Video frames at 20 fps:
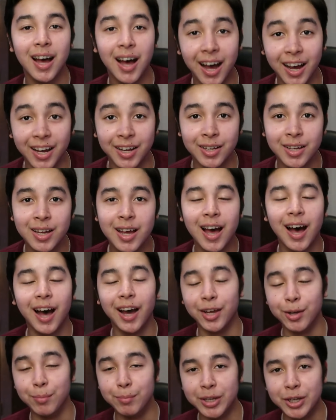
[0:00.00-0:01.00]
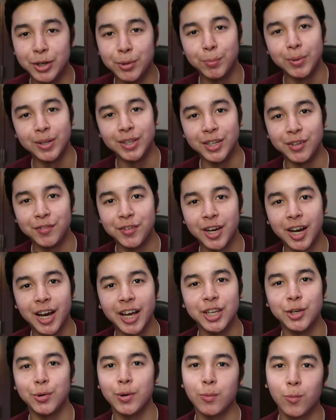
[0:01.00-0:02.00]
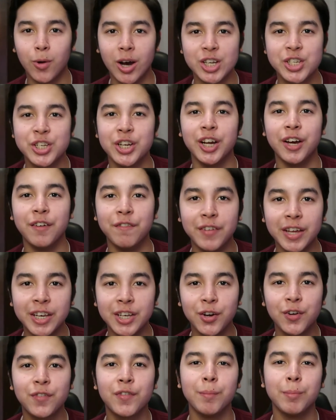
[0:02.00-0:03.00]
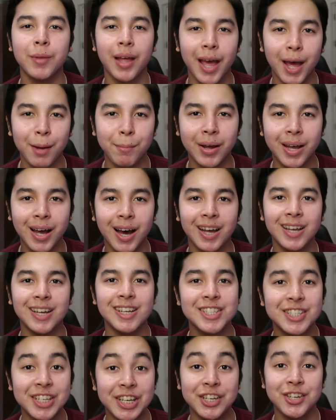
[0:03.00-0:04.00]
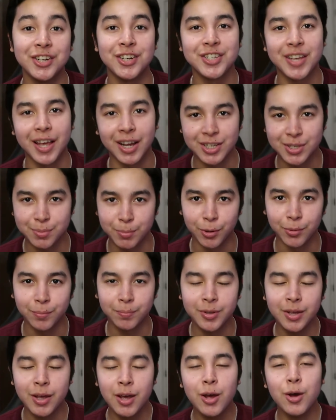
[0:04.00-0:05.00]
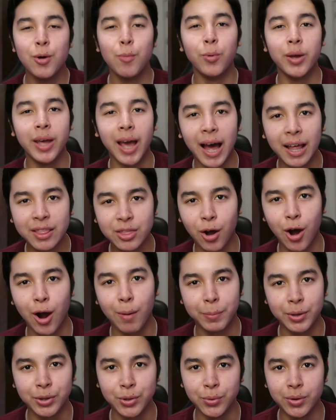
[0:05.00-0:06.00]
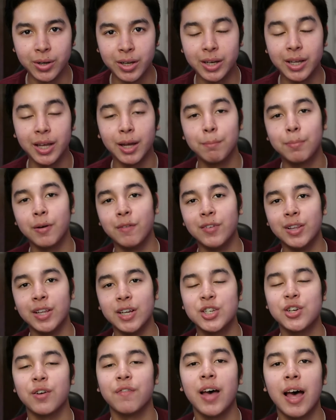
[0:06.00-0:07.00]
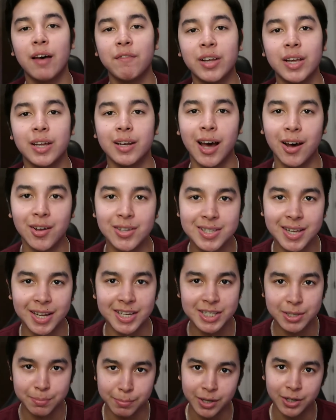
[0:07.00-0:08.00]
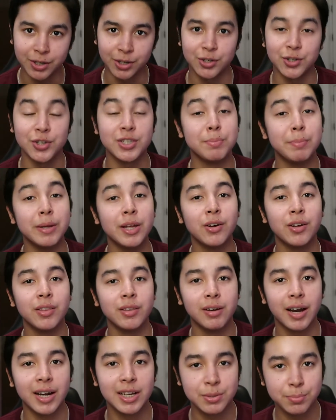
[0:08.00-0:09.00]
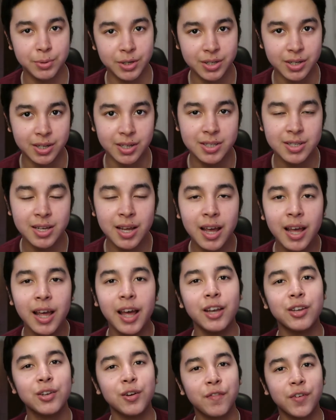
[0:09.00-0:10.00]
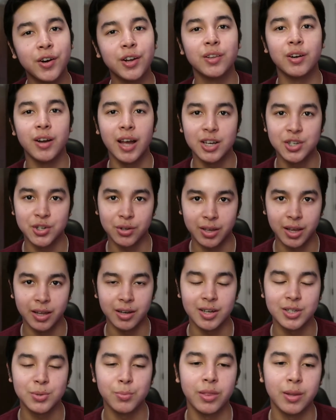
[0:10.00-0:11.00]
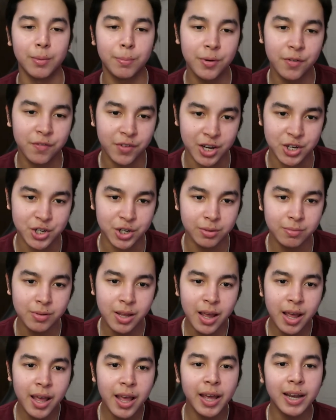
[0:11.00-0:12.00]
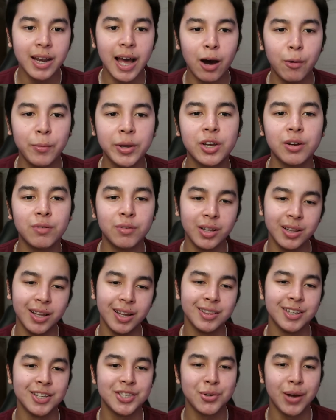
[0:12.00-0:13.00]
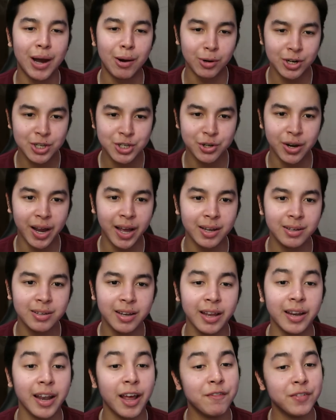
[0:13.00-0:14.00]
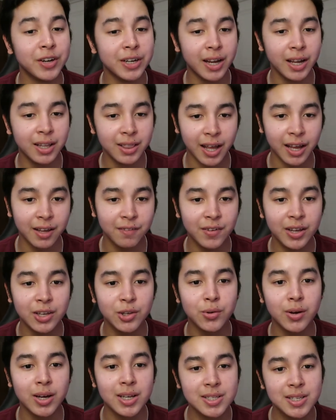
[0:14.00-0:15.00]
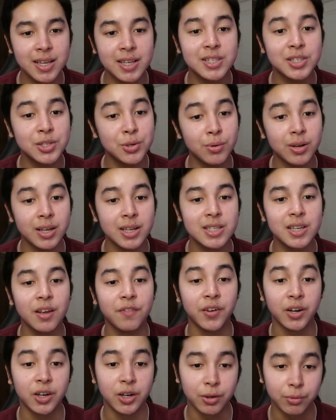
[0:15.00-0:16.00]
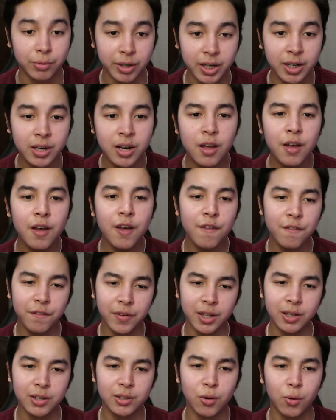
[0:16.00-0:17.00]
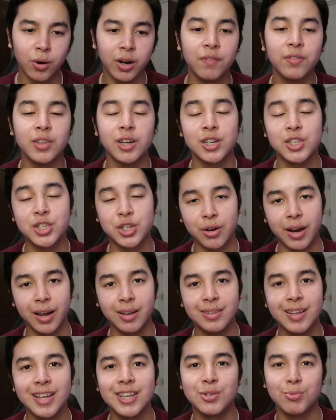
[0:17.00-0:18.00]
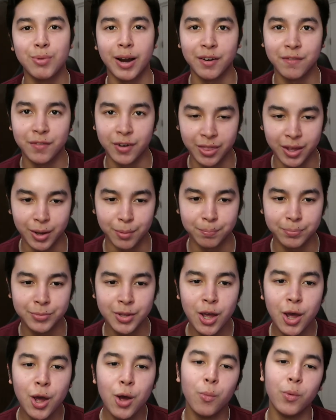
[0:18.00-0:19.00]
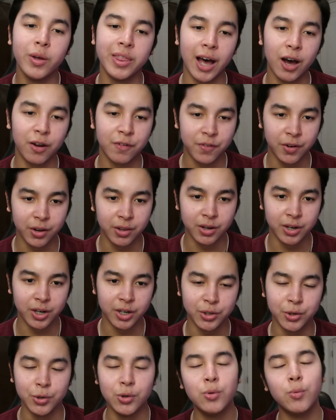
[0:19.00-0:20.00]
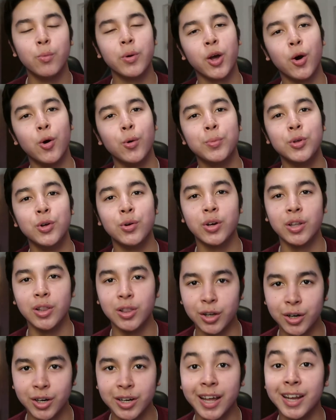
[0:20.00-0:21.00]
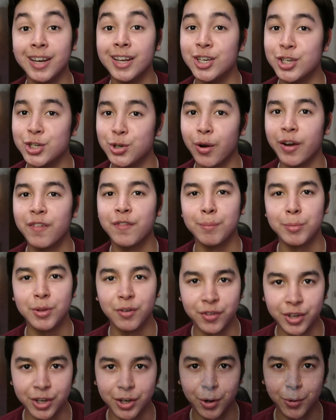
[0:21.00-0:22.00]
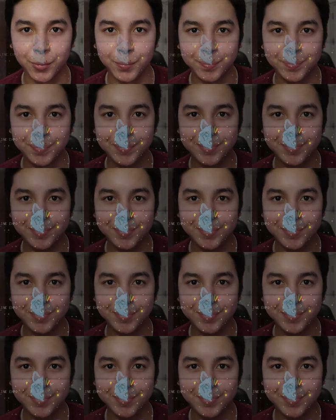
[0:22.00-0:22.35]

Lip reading: Hi, I am Leon Valdivia, and you are watching a video from the MIIS Seniors Expo. We had the opportunity and privilege of having an outside speaker to speak on their expertise and to further educate us with their profession and how we could relate this to our strand and everyday life and to assist students if a career, field, or if their strand is right for them. Without further ado, we hope you could learn and enjoy from the video.